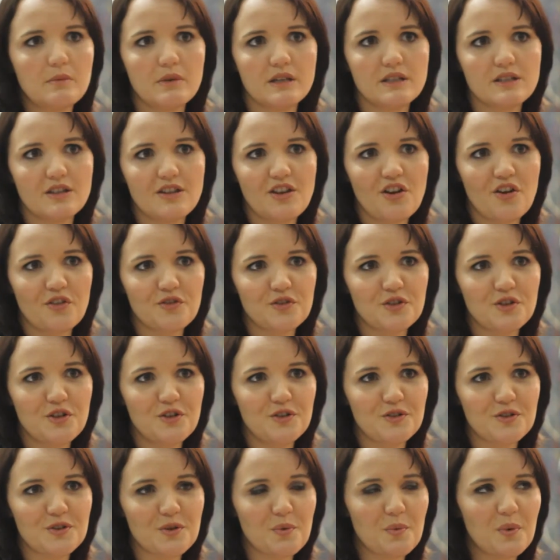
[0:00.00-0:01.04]
minutes in the
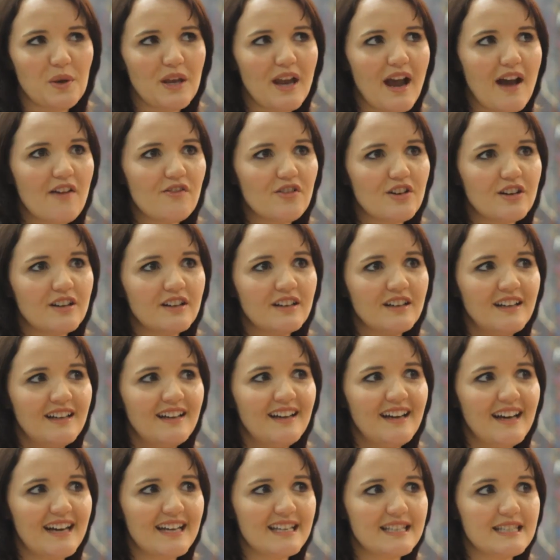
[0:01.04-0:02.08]
afternoon. So we have
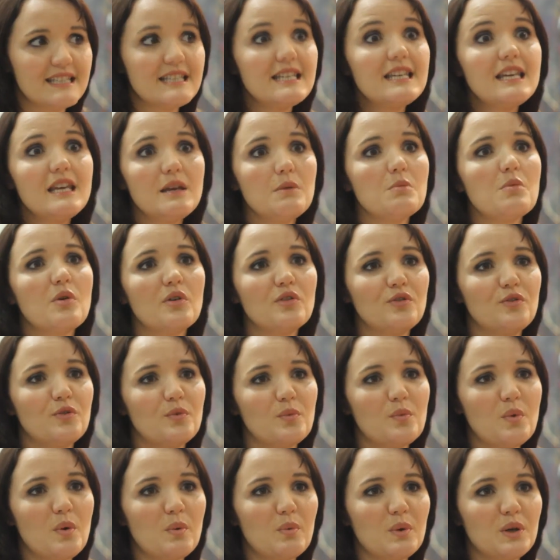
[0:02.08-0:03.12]
a team of
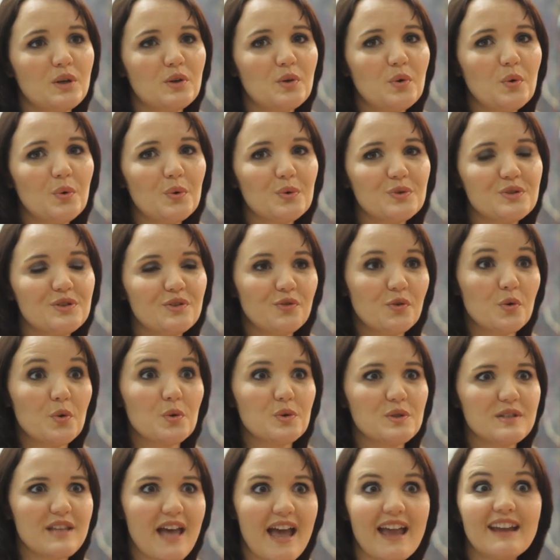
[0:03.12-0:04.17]
what we call
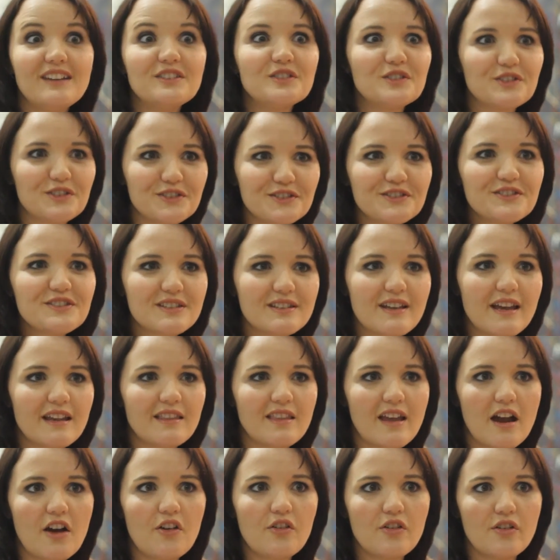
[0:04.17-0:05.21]
divorce angels,
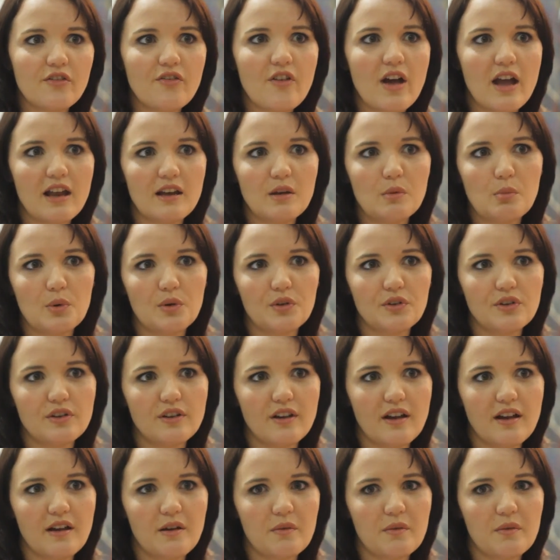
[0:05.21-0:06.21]
and they're available,